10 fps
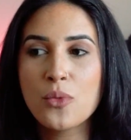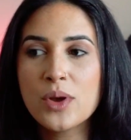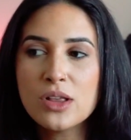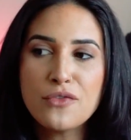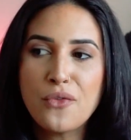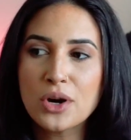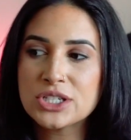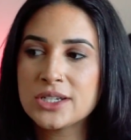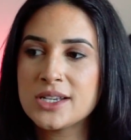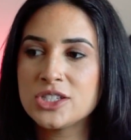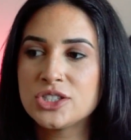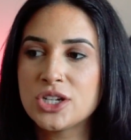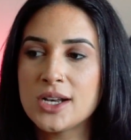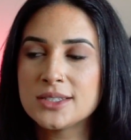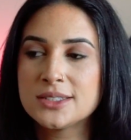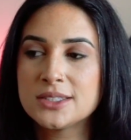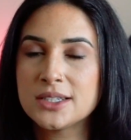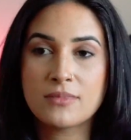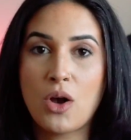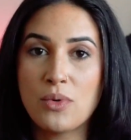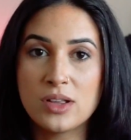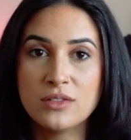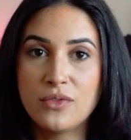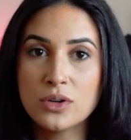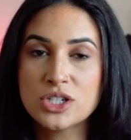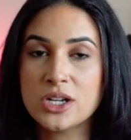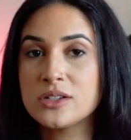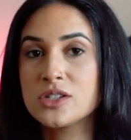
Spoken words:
The Wheel of Fortune is just a Wheel of Fortune.